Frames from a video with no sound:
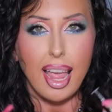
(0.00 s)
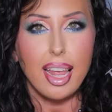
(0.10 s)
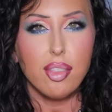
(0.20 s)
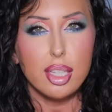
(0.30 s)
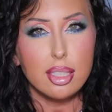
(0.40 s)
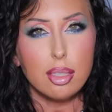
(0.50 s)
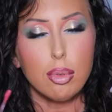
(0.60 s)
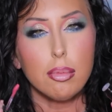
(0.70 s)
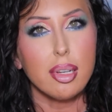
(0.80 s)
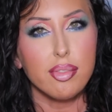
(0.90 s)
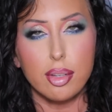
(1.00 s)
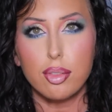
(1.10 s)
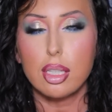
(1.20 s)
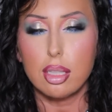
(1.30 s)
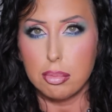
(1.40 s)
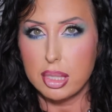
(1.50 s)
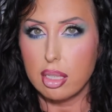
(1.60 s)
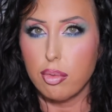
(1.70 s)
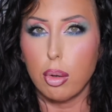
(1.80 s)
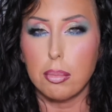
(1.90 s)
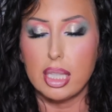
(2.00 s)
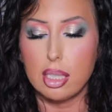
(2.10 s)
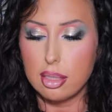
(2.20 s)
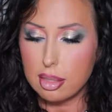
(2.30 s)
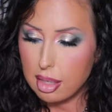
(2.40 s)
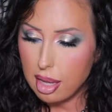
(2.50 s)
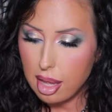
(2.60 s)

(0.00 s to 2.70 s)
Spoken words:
And this is one of my favorite lipstick formulas